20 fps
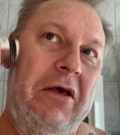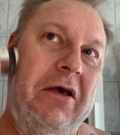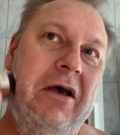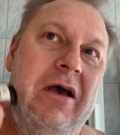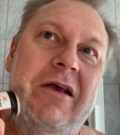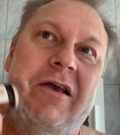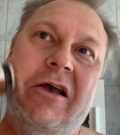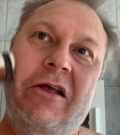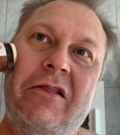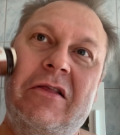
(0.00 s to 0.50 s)

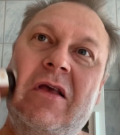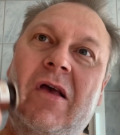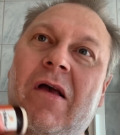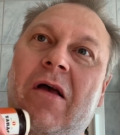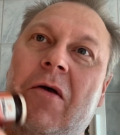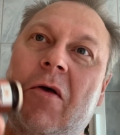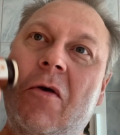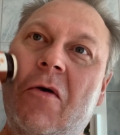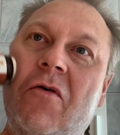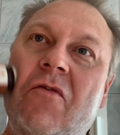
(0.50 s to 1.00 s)
I got
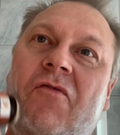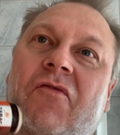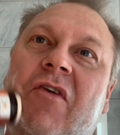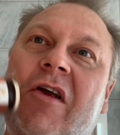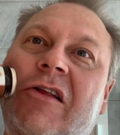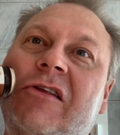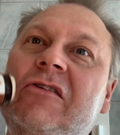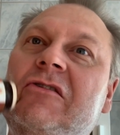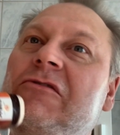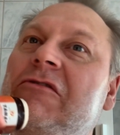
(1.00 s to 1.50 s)

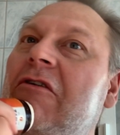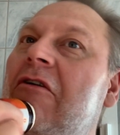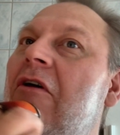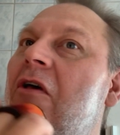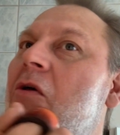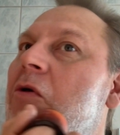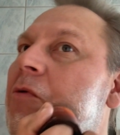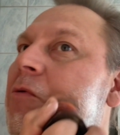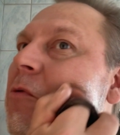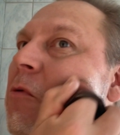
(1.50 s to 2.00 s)
friends
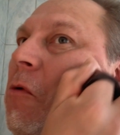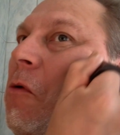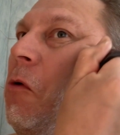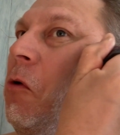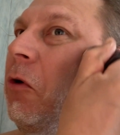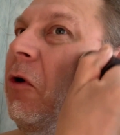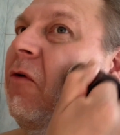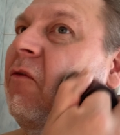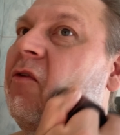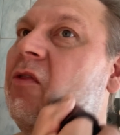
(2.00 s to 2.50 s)

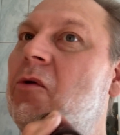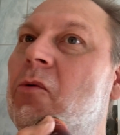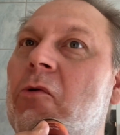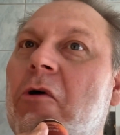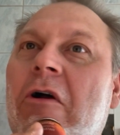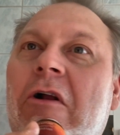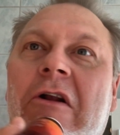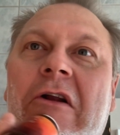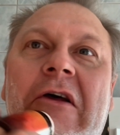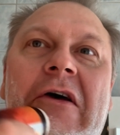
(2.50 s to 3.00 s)
all over the
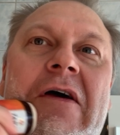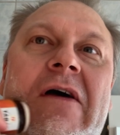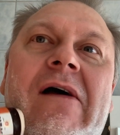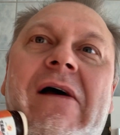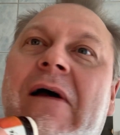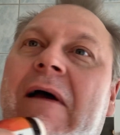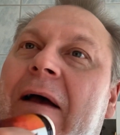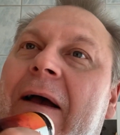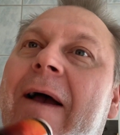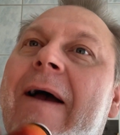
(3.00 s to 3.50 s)
world,
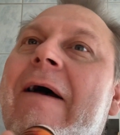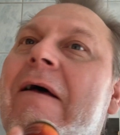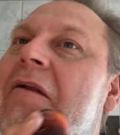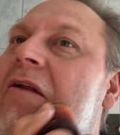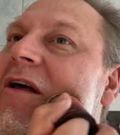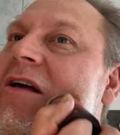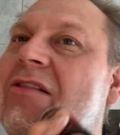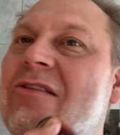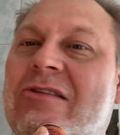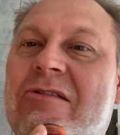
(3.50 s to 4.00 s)
and
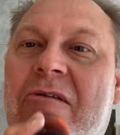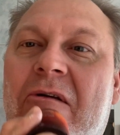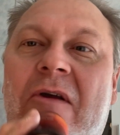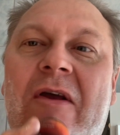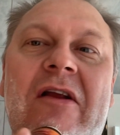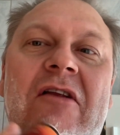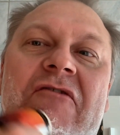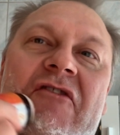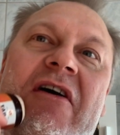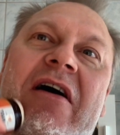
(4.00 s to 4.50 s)
that's
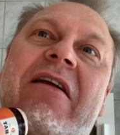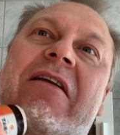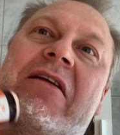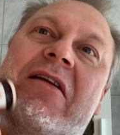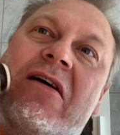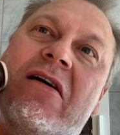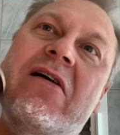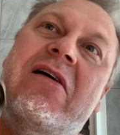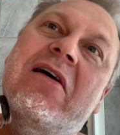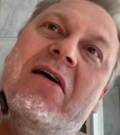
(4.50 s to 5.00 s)
really
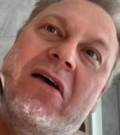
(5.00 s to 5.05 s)
fun.